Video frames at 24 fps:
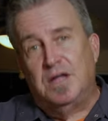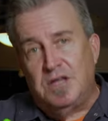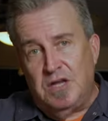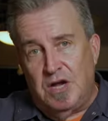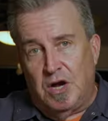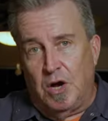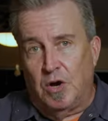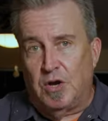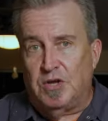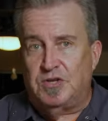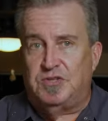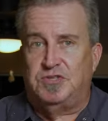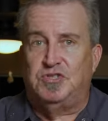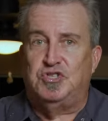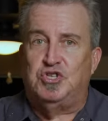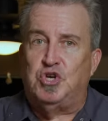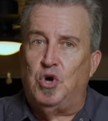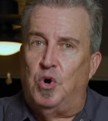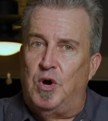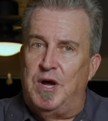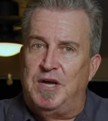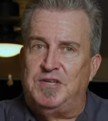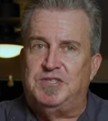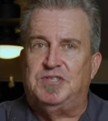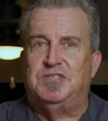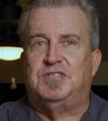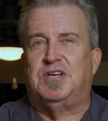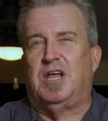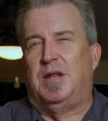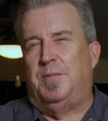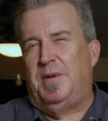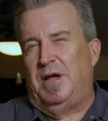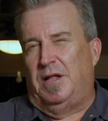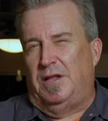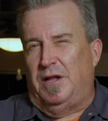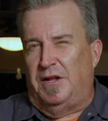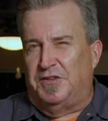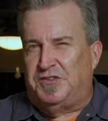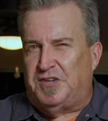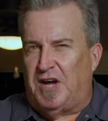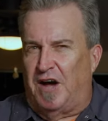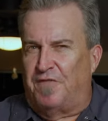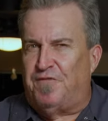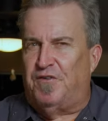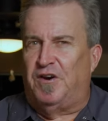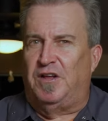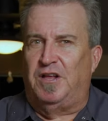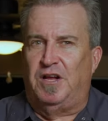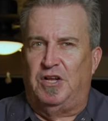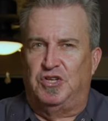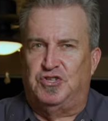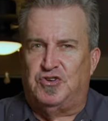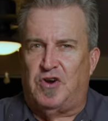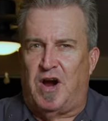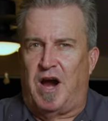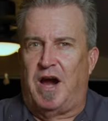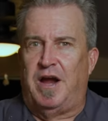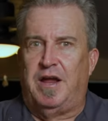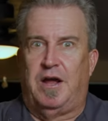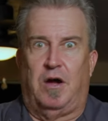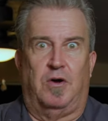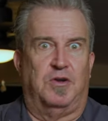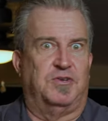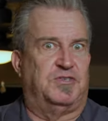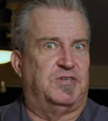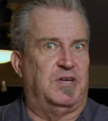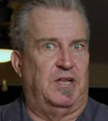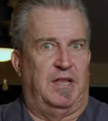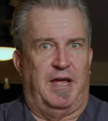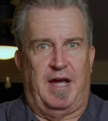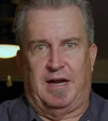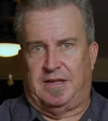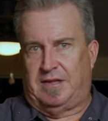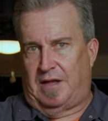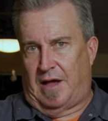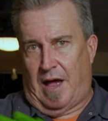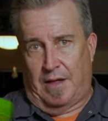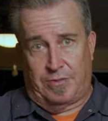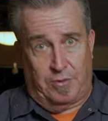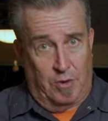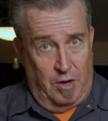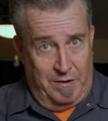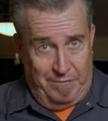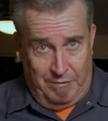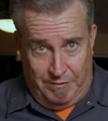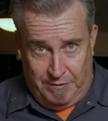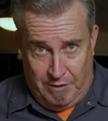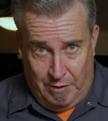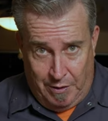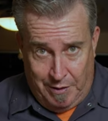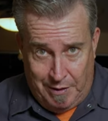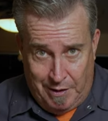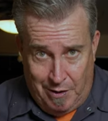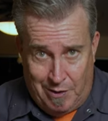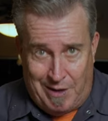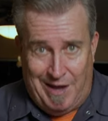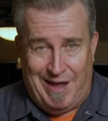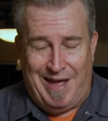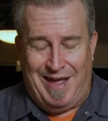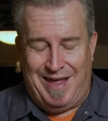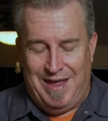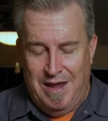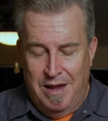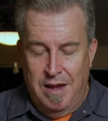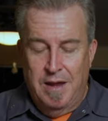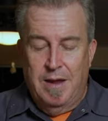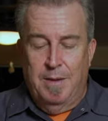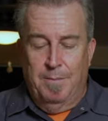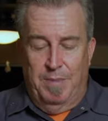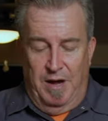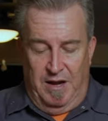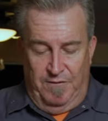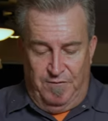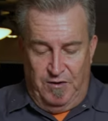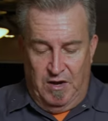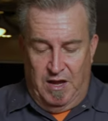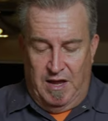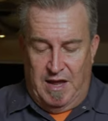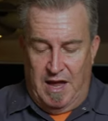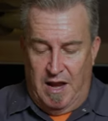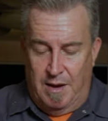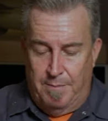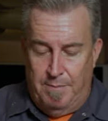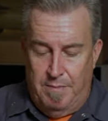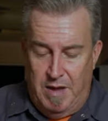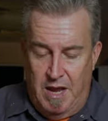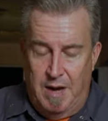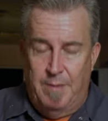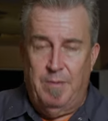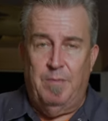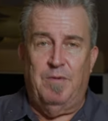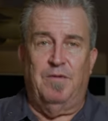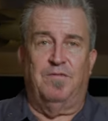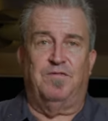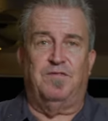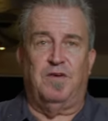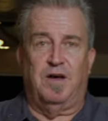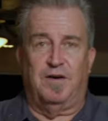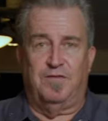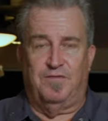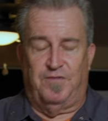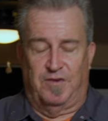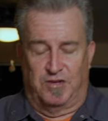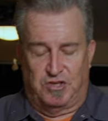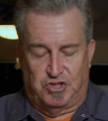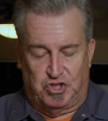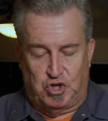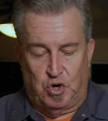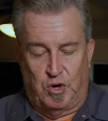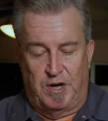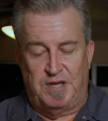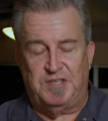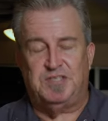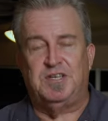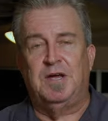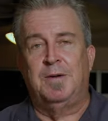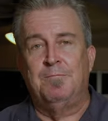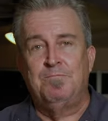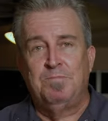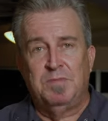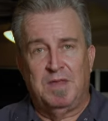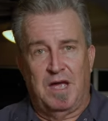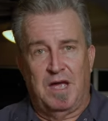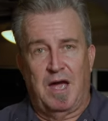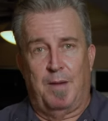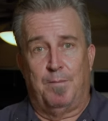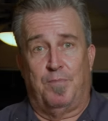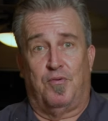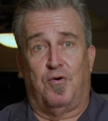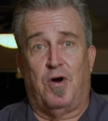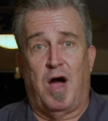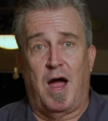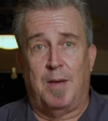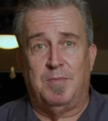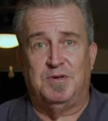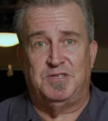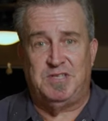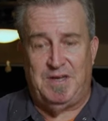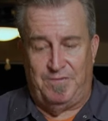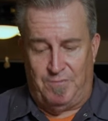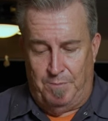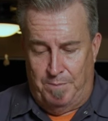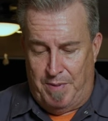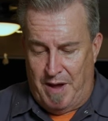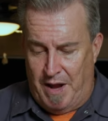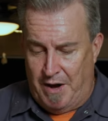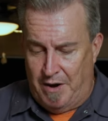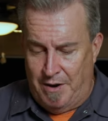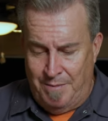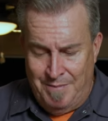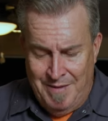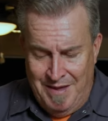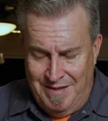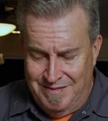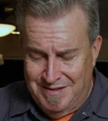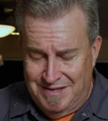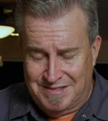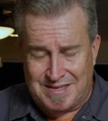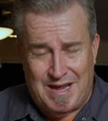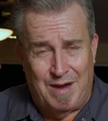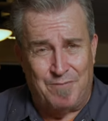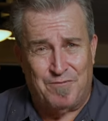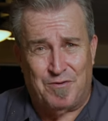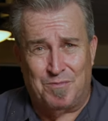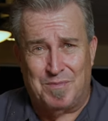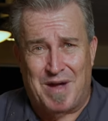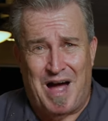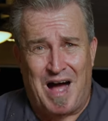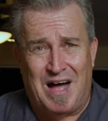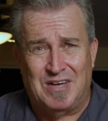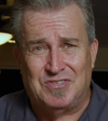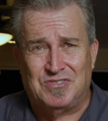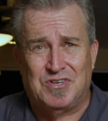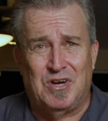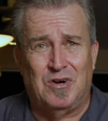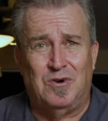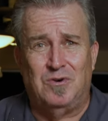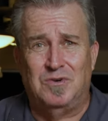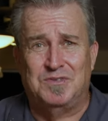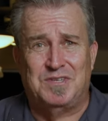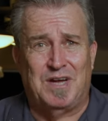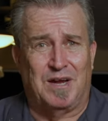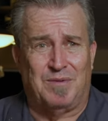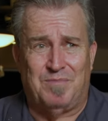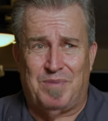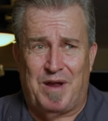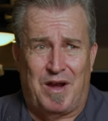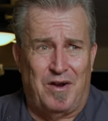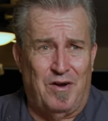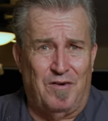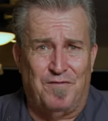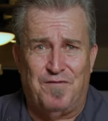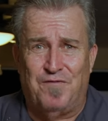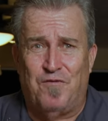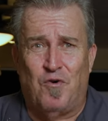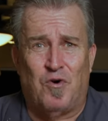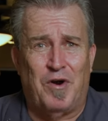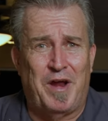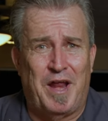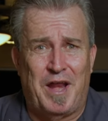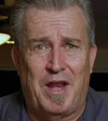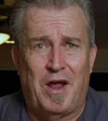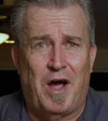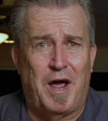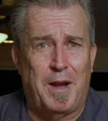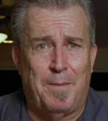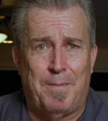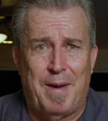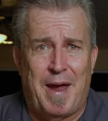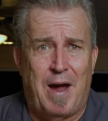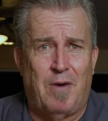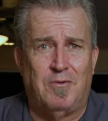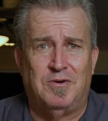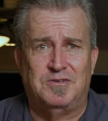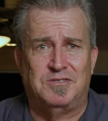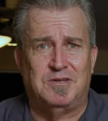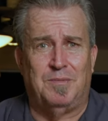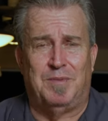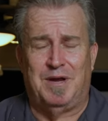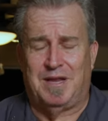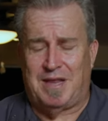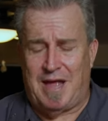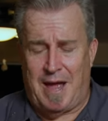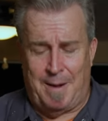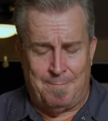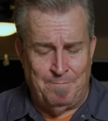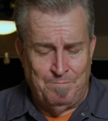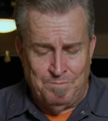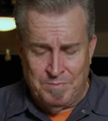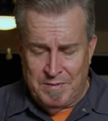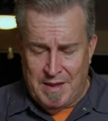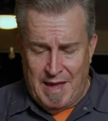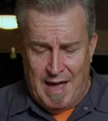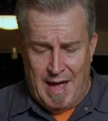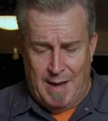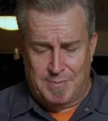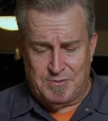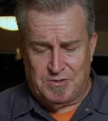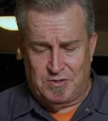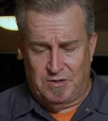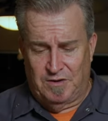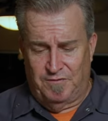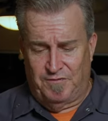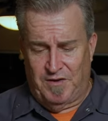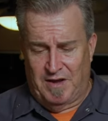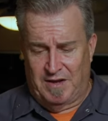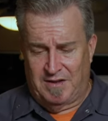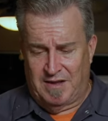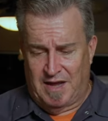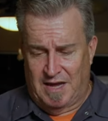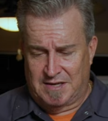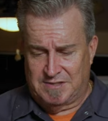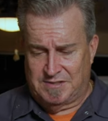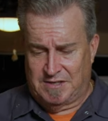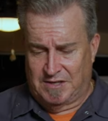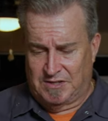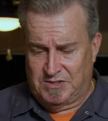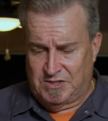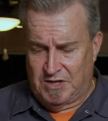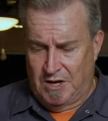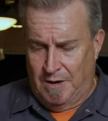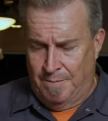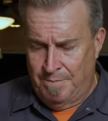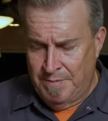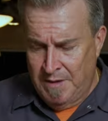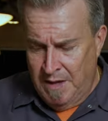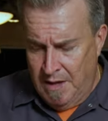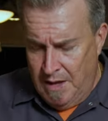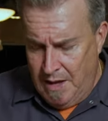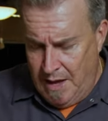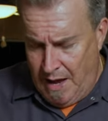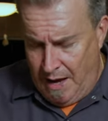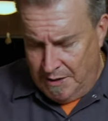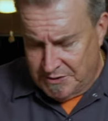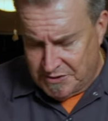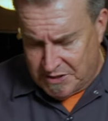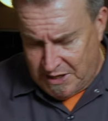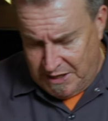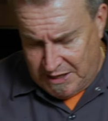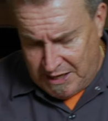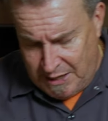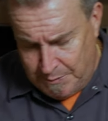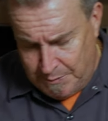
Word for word: You go to choice, it's gonna be a little tougher, a little drier. You go to select, don't even do it, okay? But if you can get a minimum of, of a choice, and prime is even better. This came from Costco. It was like, I don't know, four eighty-nine a pound or something like that. Absolutely fantastic. So I'm just gonna